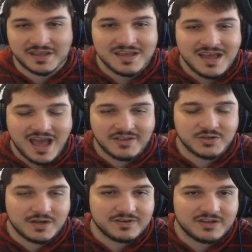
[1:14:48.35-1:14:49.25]
and you
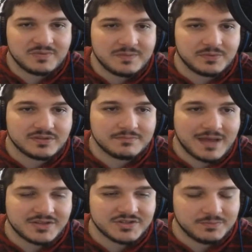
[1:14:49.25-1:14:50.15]
don't have enough people to
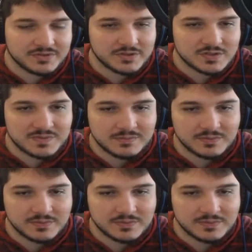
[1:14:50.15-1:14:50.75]
match up with those people.